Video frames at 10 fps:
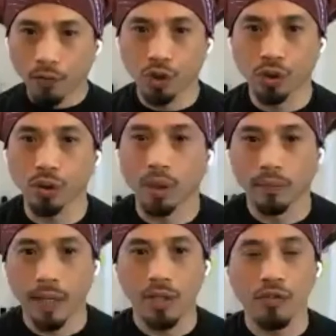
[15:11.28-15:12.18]
For
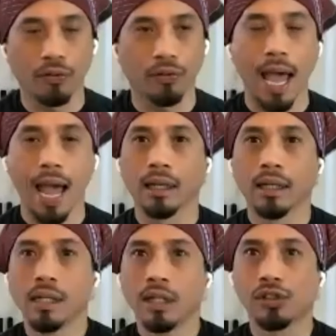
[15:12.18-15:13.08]
sure. Thank you for that.
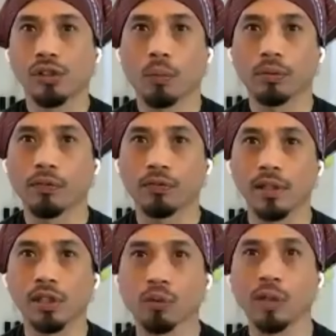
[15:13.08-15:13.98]
So the
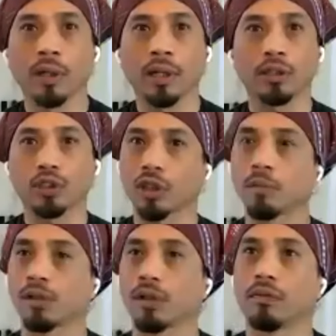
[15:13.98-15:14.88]
Eskrima in
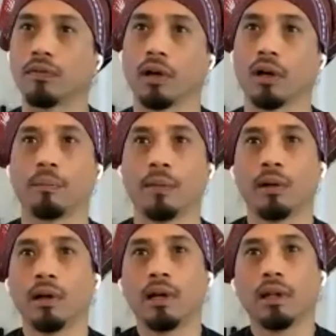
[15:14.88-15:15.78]
terms of
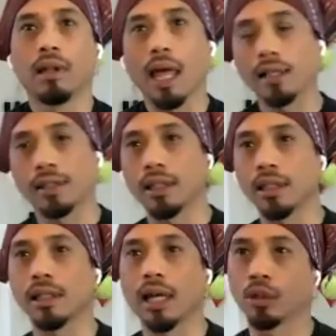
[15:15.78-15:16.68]

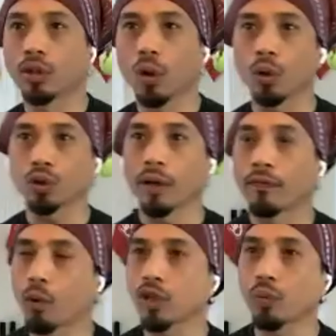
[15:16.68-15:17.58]
legacy and culture,
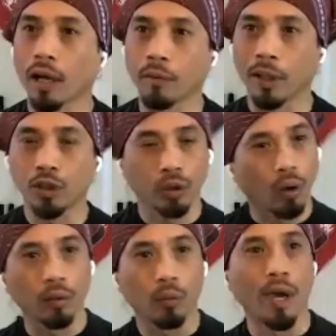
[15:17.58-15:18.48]
of course, I mentioned
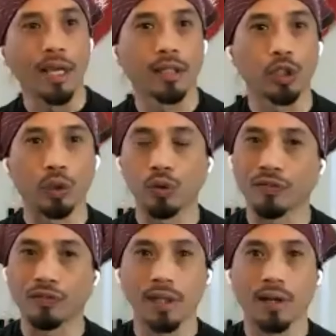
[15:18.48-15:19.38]
all of the ways that you
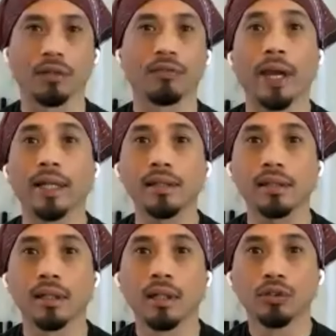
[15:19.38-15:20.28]
use it for
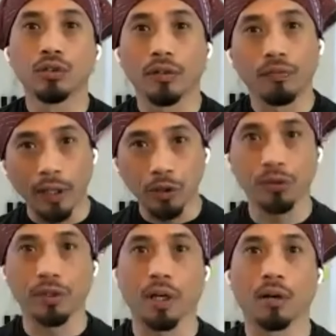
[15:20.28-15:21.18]
self-defense, to defend
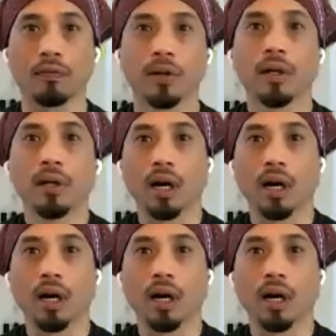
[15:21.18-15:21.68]
yourself,